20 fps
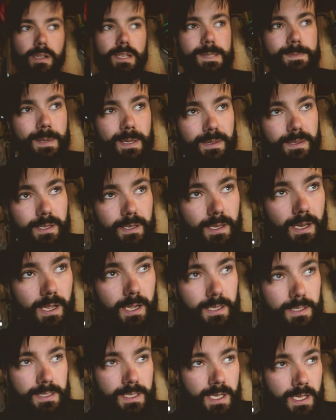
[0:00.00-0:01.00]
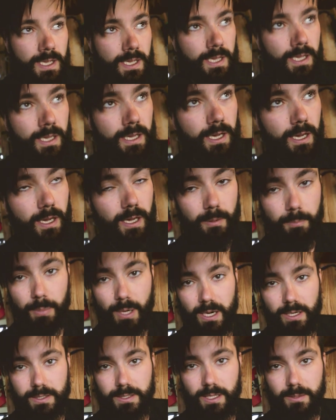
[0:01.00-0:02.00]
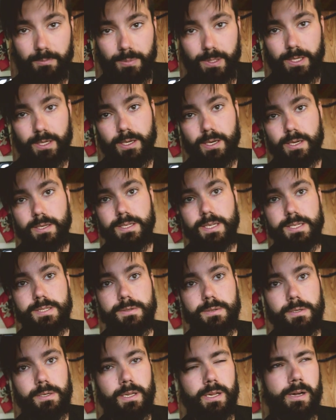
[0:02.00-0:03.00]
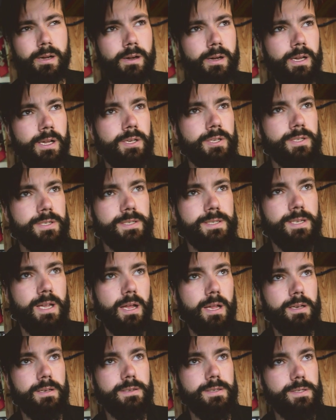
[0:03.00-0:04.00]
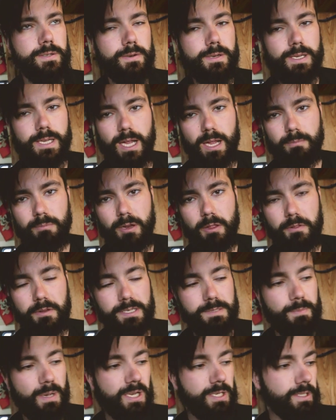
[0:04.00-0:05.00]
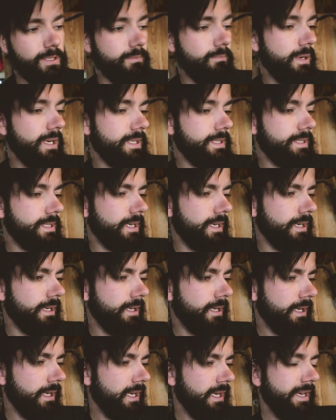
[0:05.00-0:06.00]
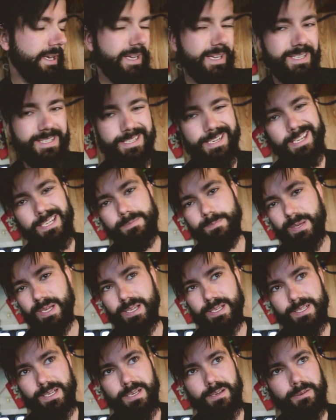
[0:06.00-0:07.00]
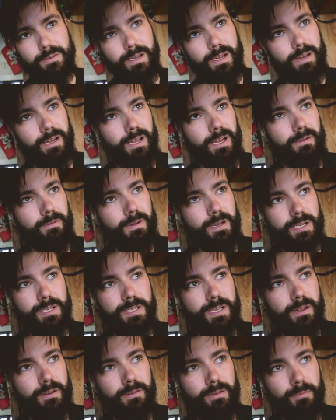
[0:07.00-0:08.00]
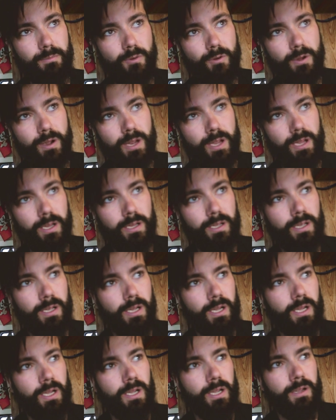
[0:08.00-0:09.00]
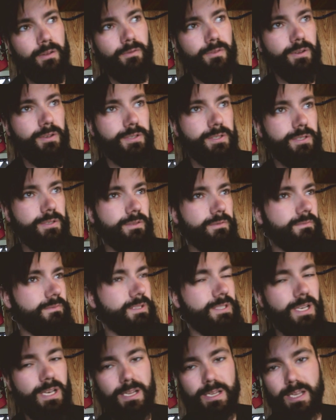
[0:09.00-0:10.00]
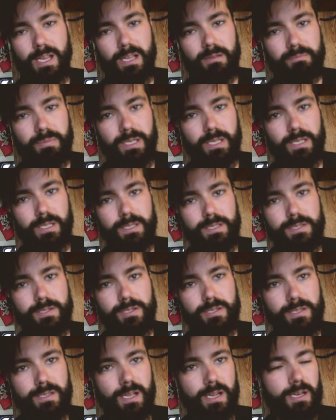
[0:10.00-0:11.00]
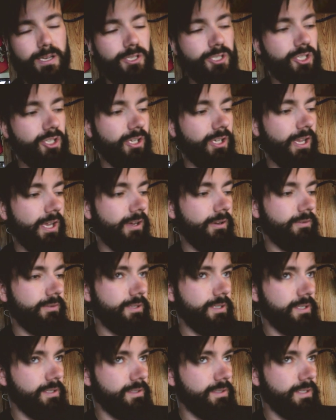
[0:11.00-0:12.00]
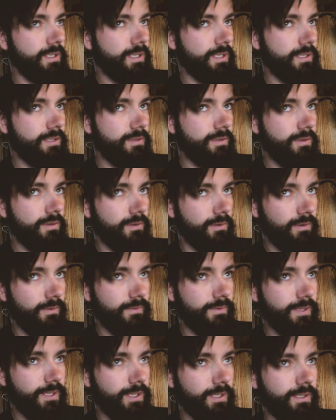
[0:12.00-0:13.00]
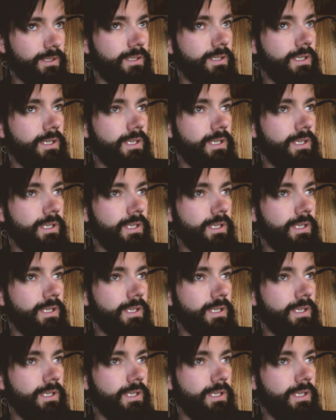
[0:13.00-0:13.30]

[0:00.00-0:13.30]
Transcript: I spent the night parked up in an industrial area, just side street camp, nothing special, but it's nice because I don't get kind of rushed out in the morning for city camping. It's just kind of chill out and do your own thing.